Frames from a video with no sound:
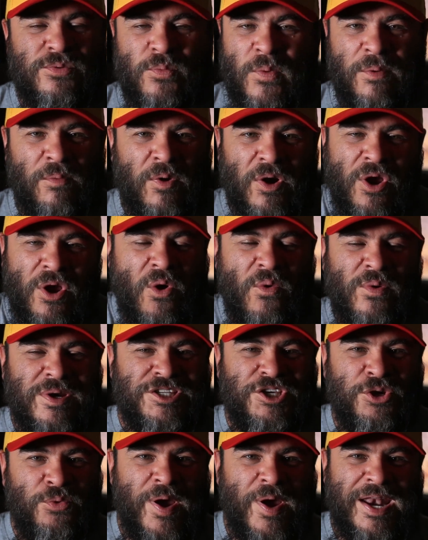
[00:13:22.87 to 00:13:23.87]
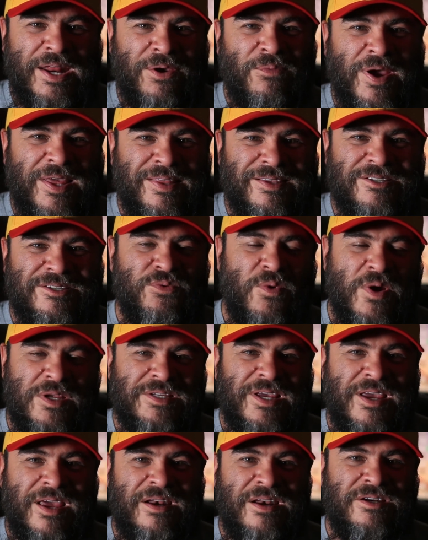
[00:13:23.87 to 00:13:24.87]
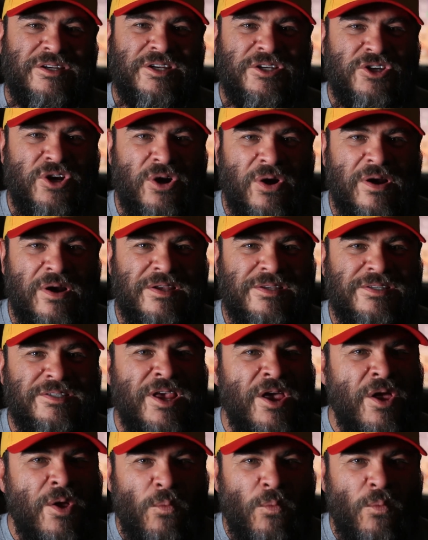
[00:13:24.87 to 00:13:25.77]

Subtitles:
We were going to anyway. This wasn't going to deter us.